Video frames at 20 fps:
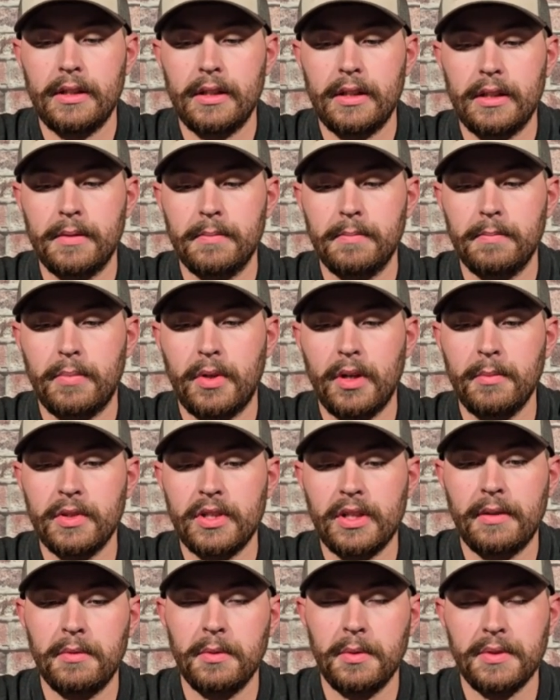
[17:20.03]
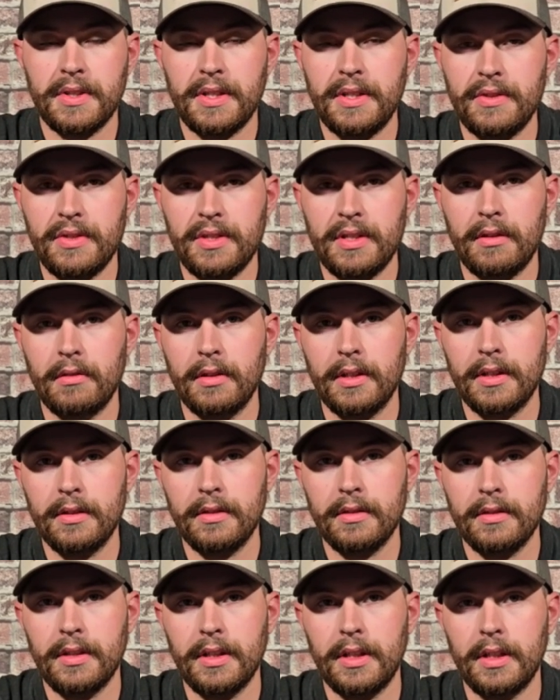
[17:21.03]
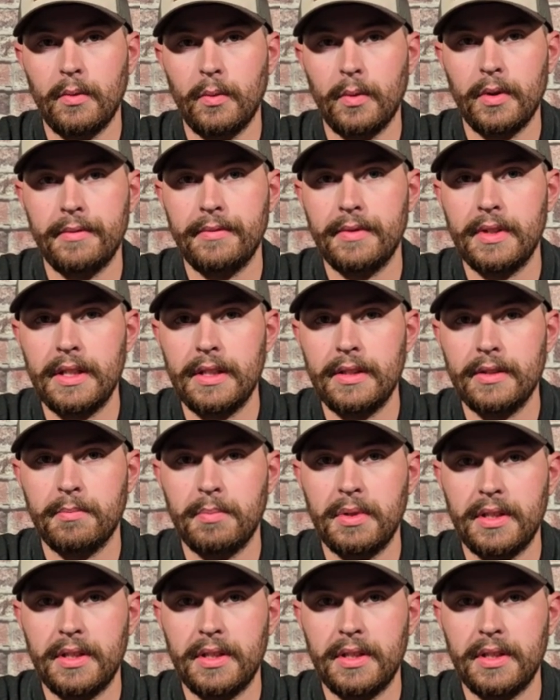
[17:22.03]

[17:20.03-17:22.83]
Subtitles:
pretty much everyone's considering getting one of these,